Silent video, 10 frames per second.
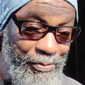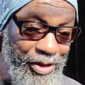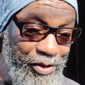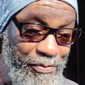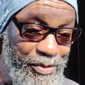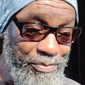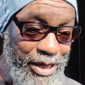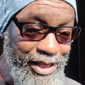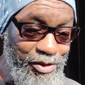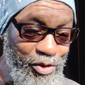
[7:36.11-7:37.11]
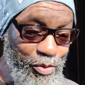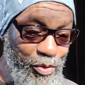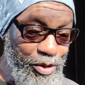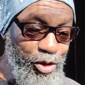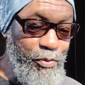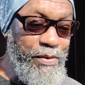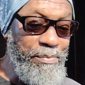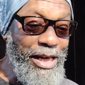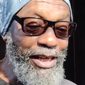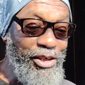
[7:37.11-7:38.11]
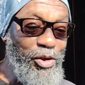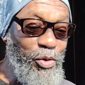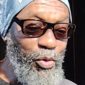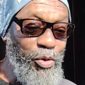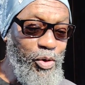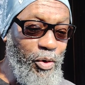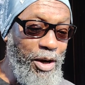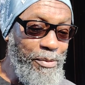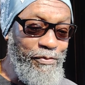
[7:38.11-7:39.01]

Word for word: And you've been making you you've been making you who you are.